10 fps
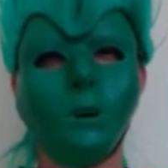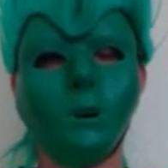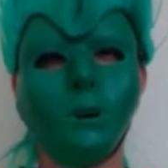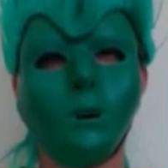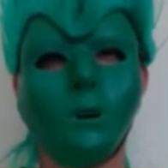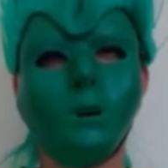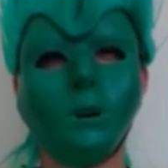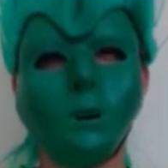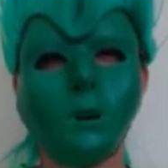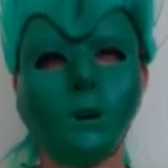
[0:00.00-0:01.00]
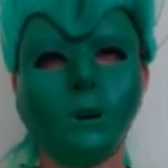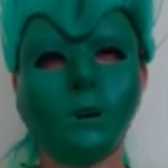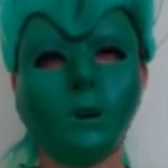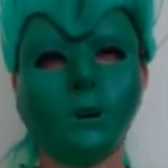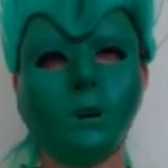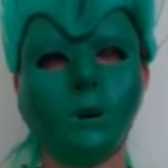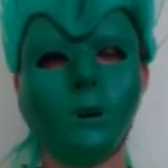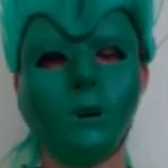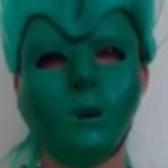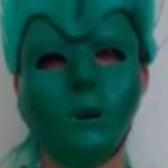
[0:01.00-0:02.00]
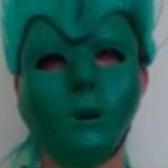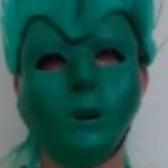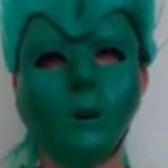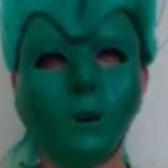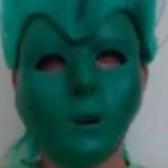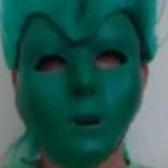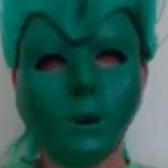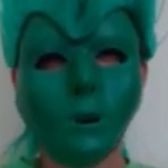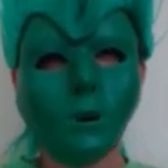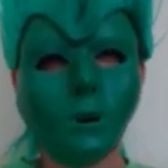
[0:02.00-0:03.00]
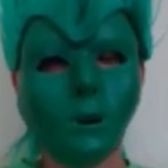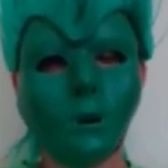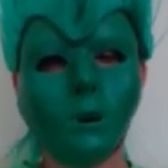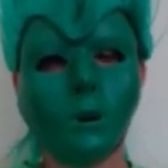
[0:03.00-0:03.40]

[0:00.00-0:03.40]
and vote. Vote for this movie.